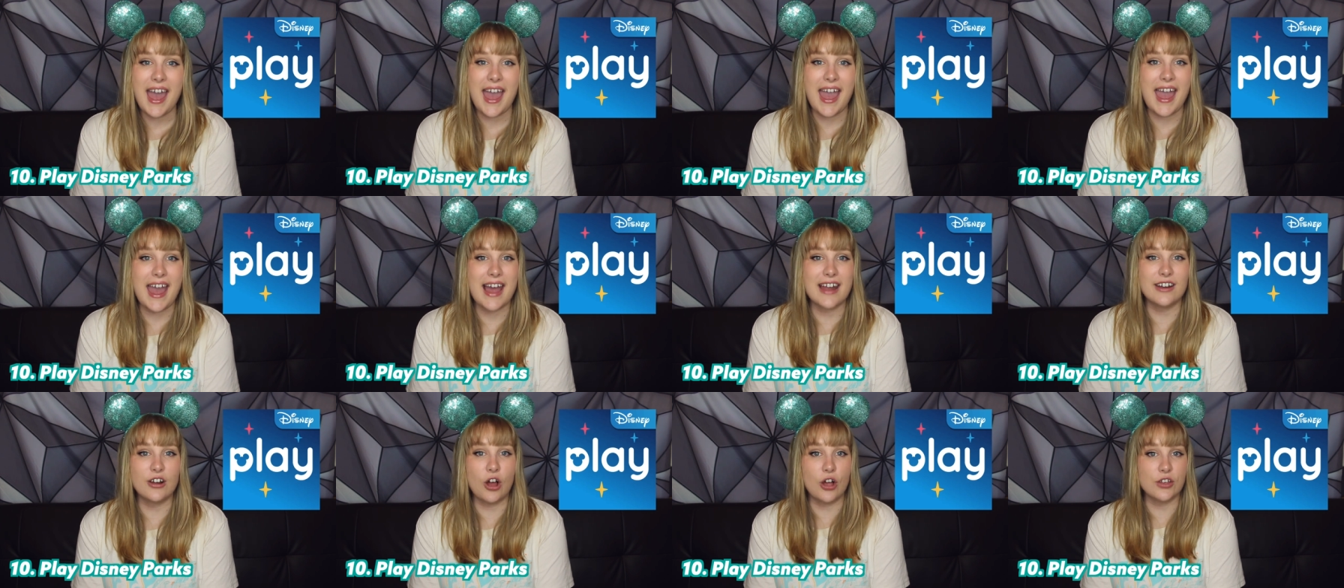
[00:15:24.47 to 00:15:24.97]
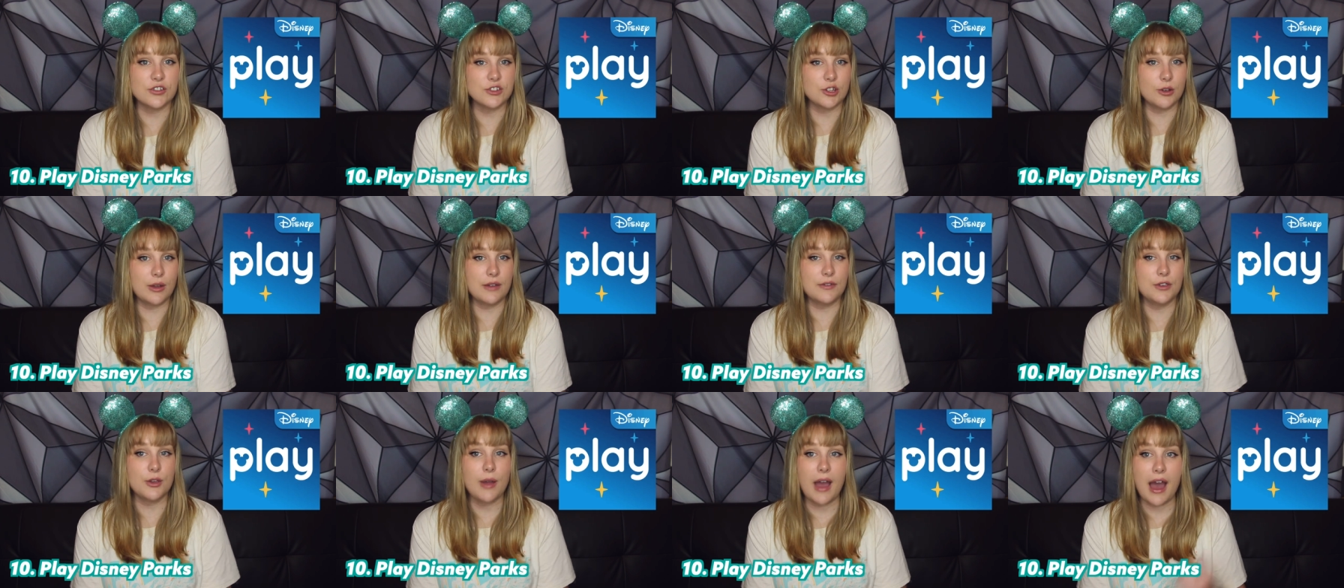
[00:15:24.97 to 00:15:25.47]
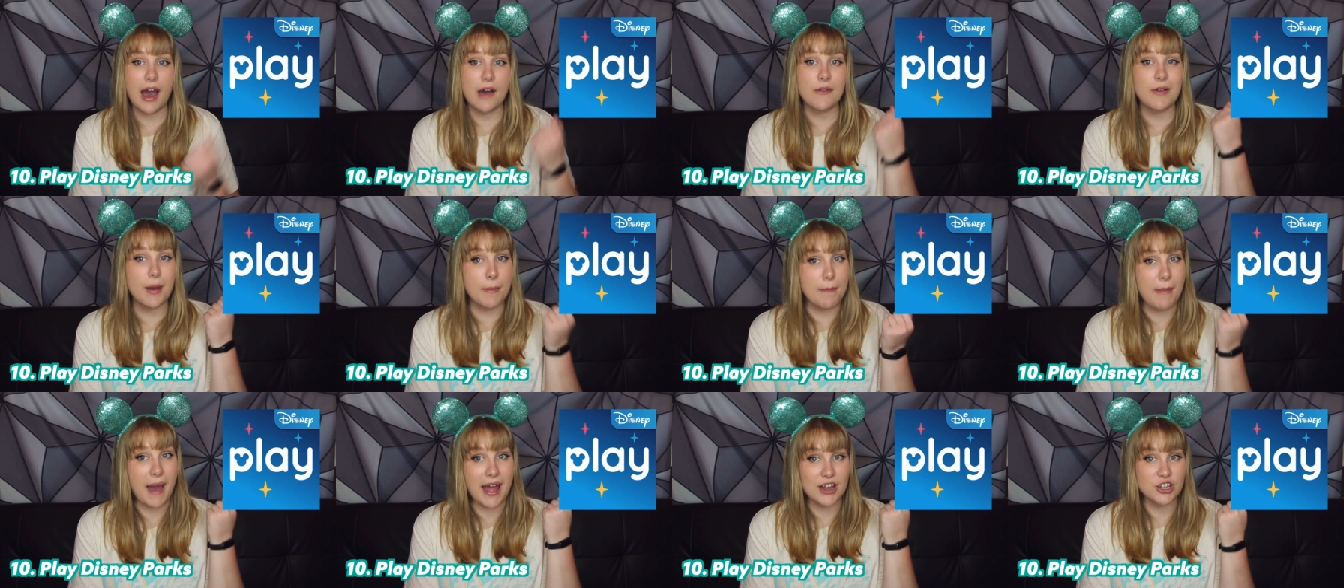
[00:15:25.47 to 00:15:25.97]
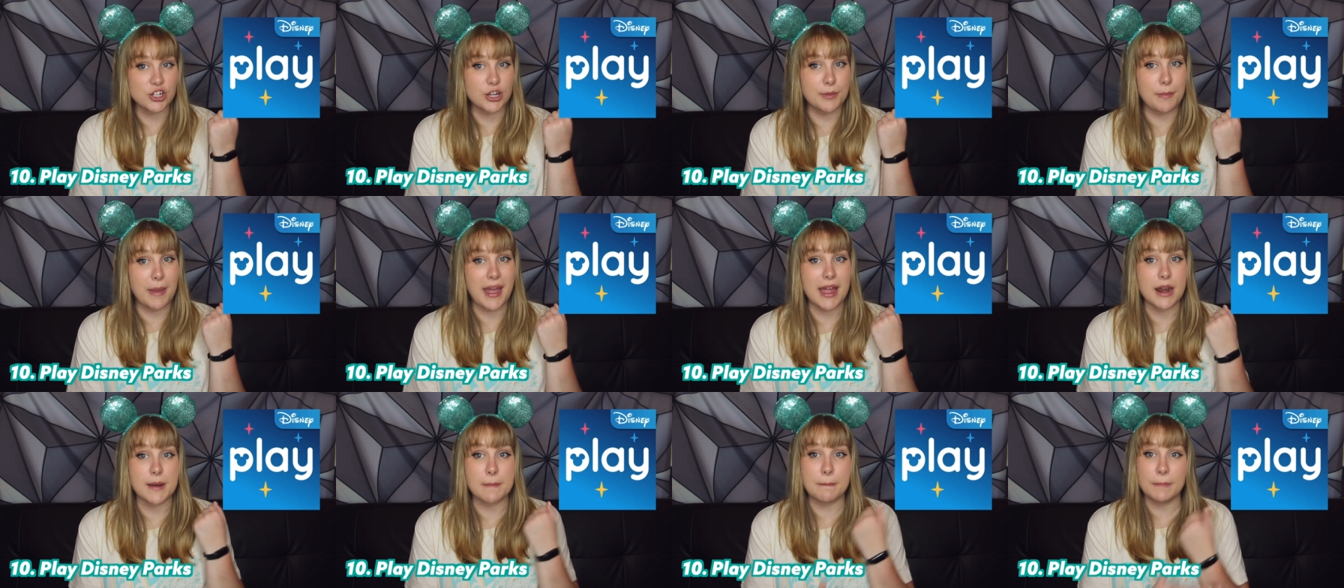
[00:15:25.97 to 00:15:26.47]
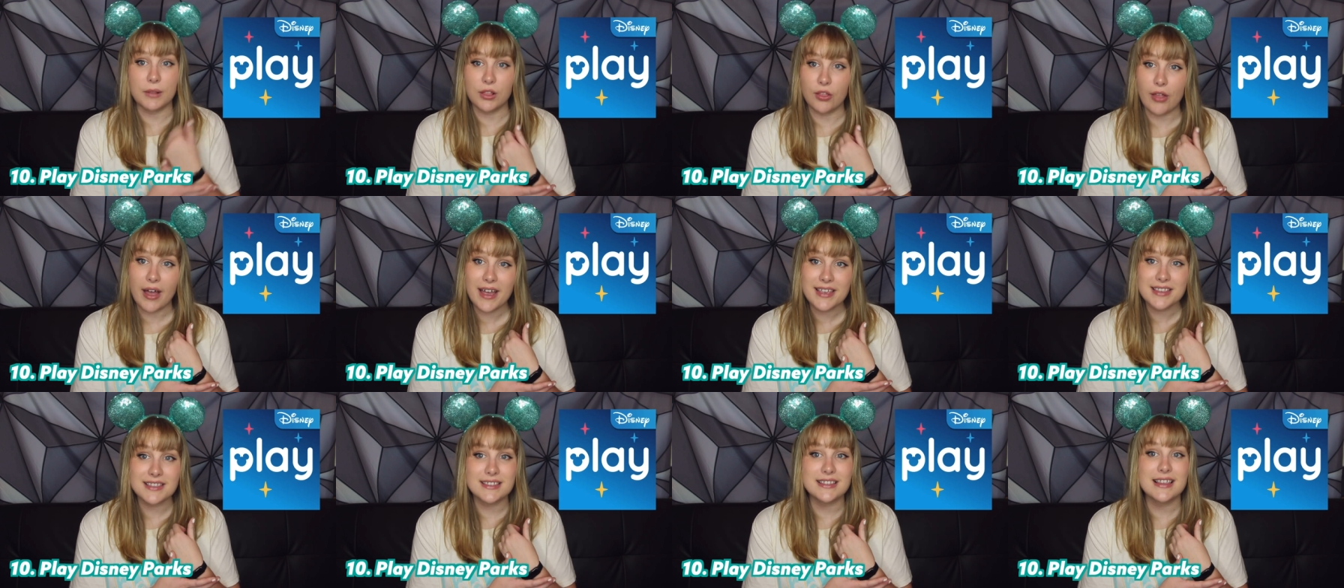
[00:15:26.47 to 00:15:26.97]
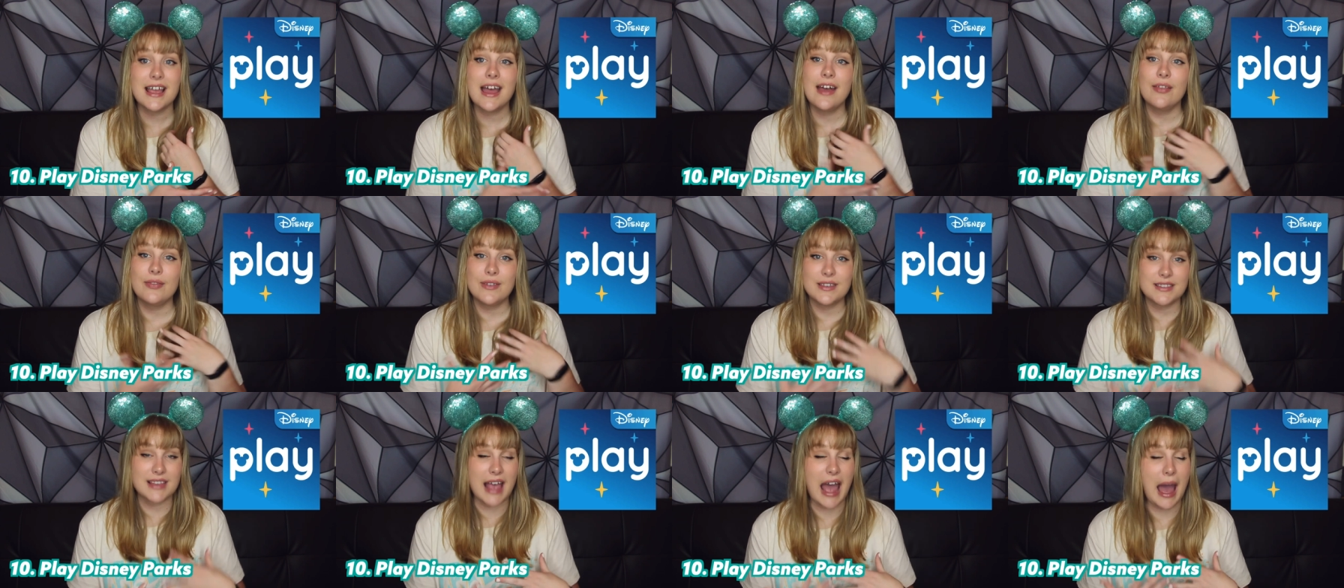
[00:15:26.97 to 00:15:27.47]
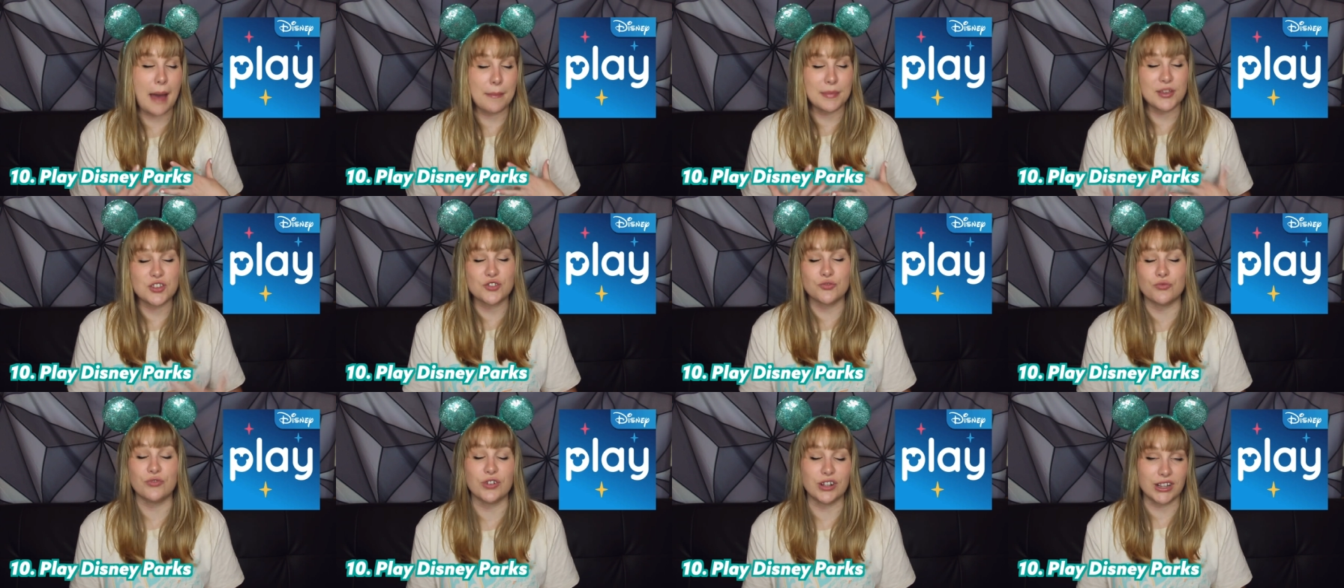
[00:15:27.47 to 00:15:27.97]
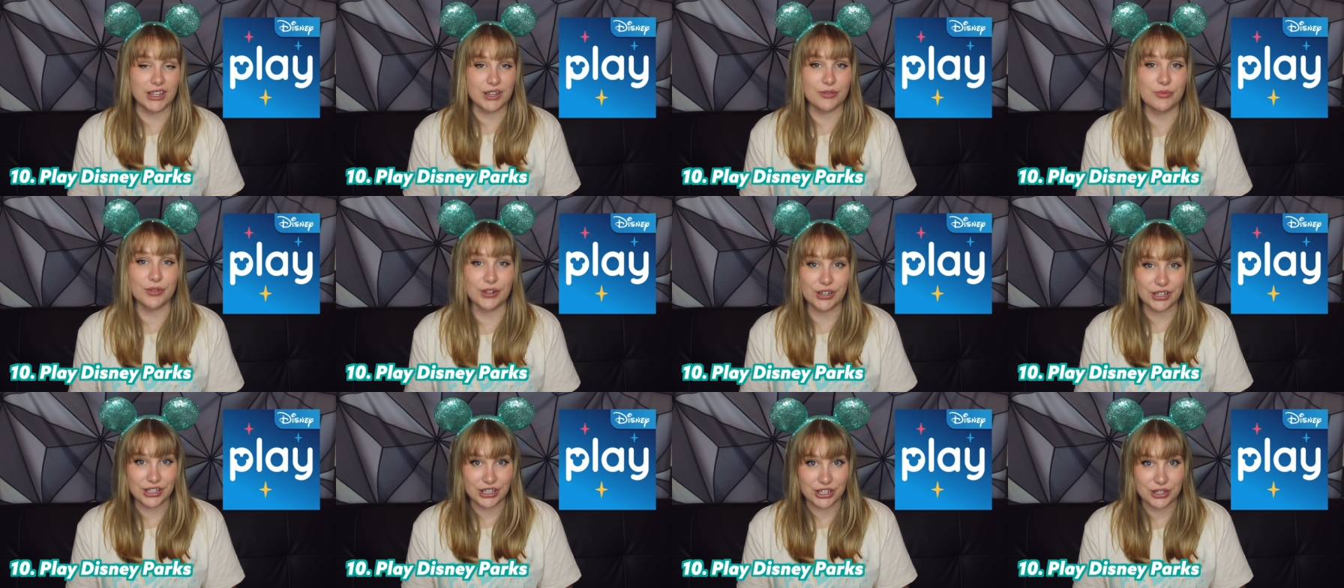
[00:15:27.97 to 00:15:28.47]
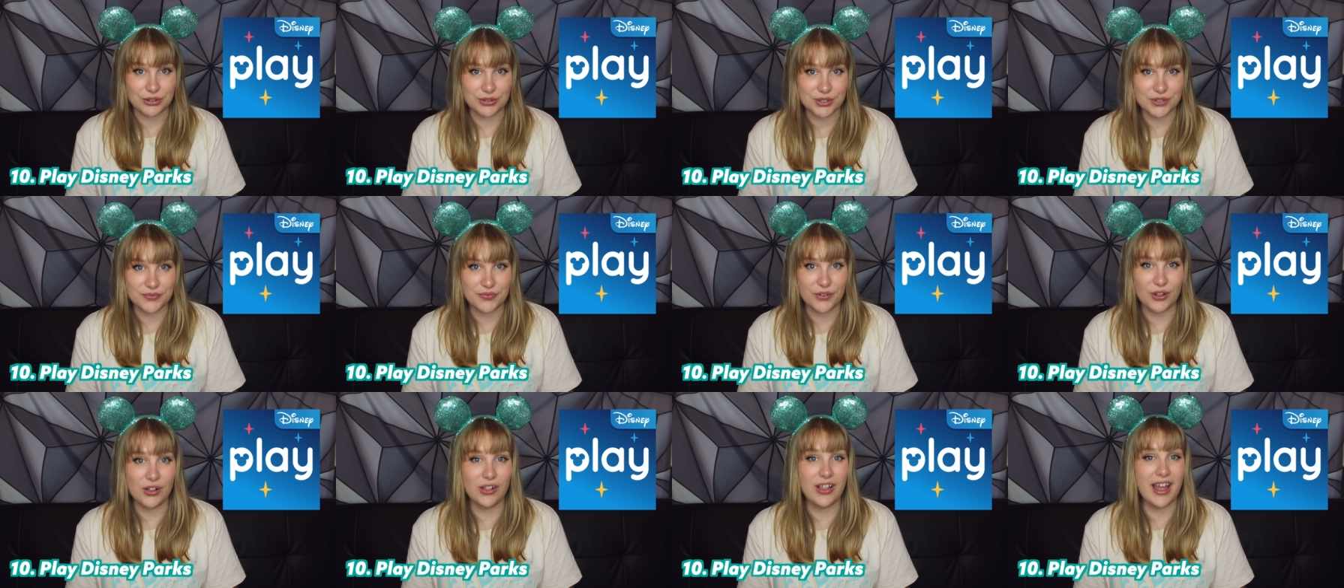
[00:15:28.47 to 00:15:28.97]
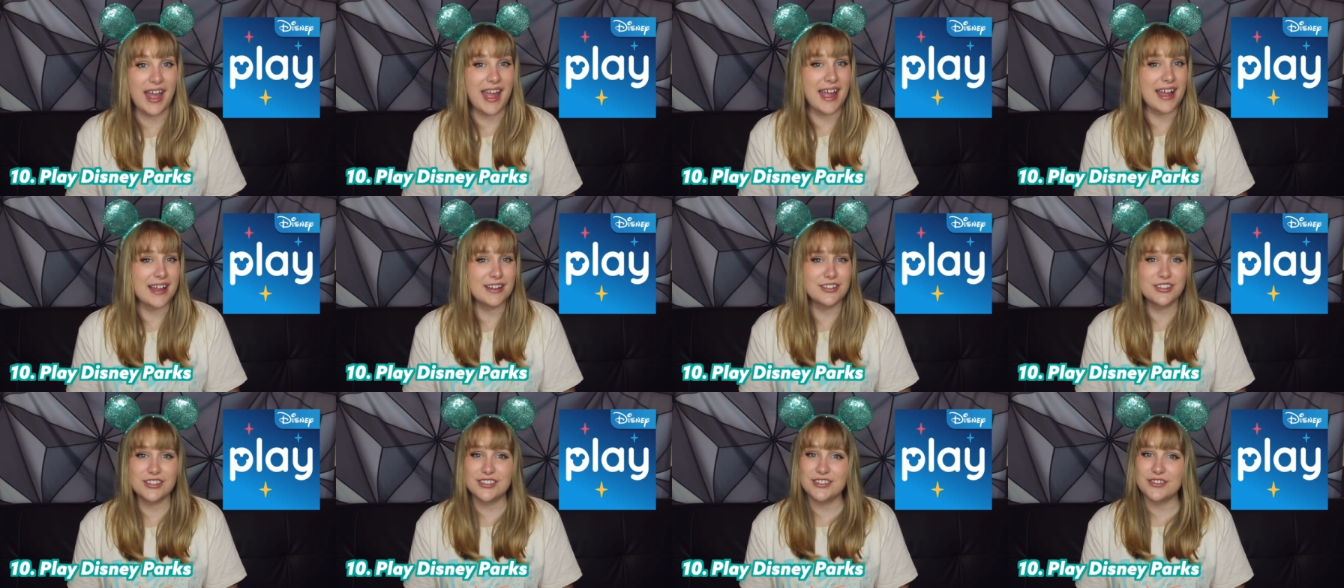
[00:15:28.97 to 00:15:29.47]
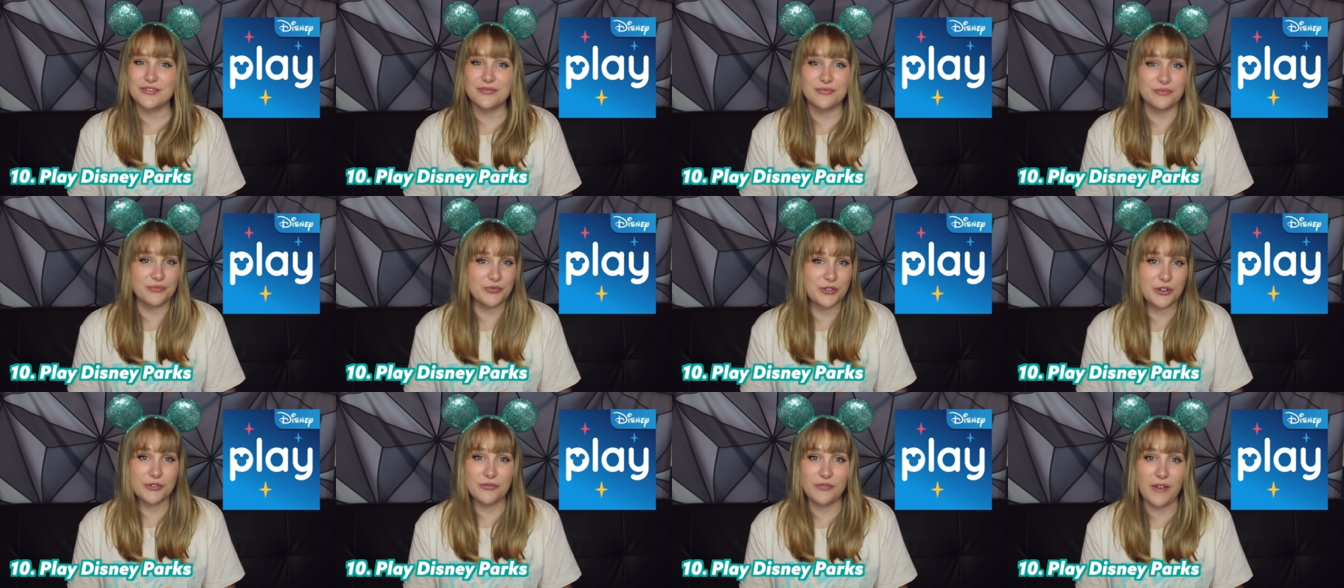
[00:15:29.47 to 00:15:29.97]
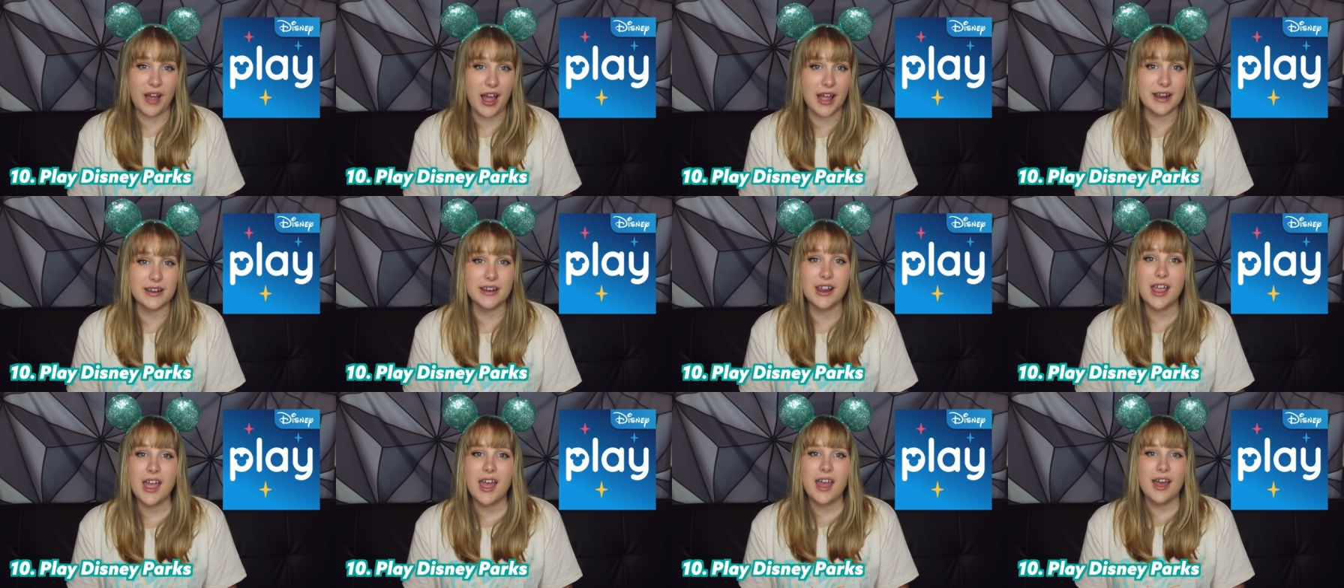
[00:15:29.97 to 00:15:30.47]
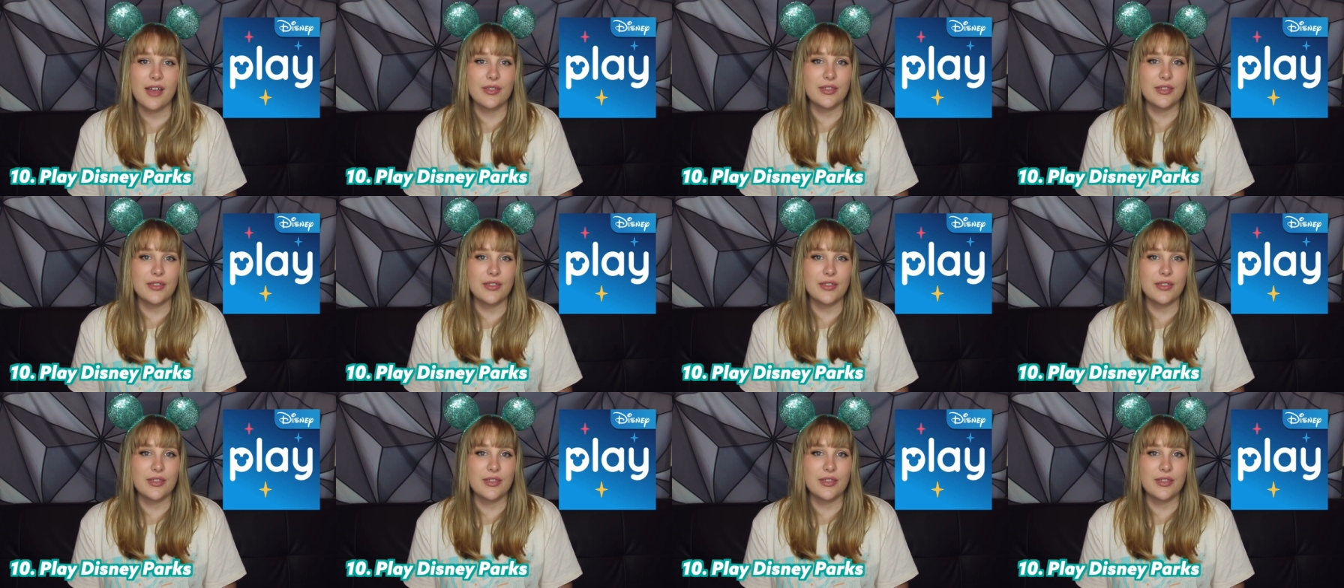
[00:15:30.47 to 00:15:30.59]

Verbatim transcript: And also if you have a Magic Band Plus, this app is really, really useful and just for fun.